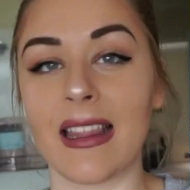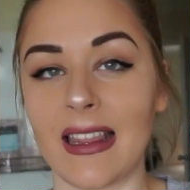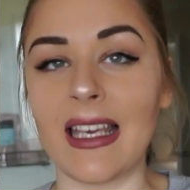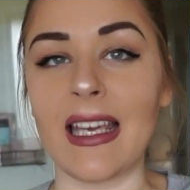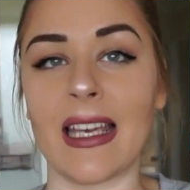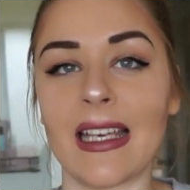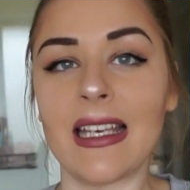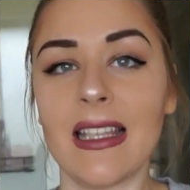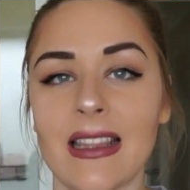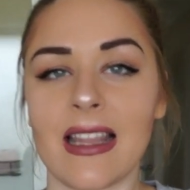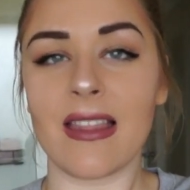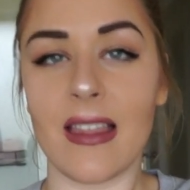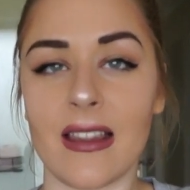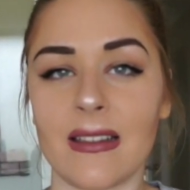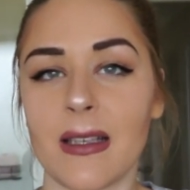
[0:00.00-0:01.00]
I think
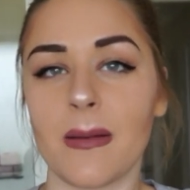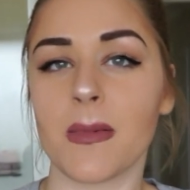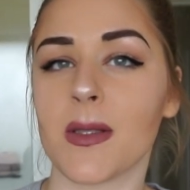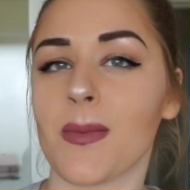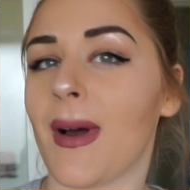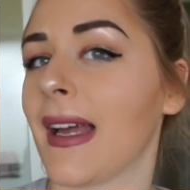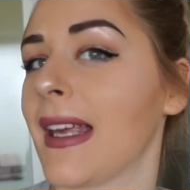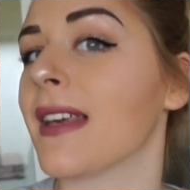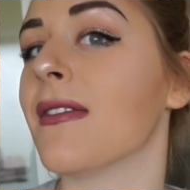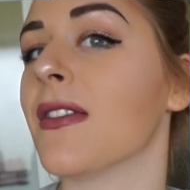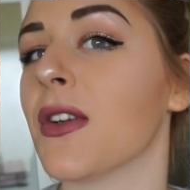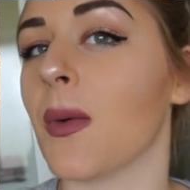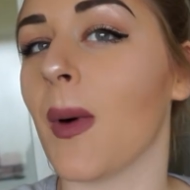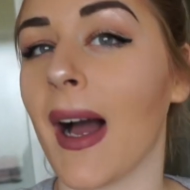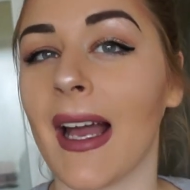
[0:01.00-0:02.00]
that the lips might give it
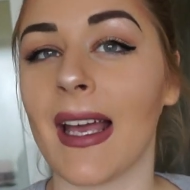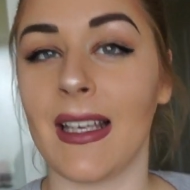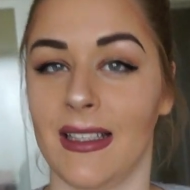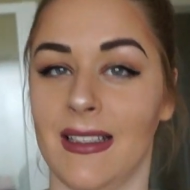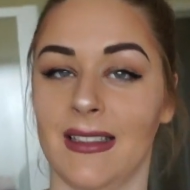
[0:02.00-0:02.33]
away.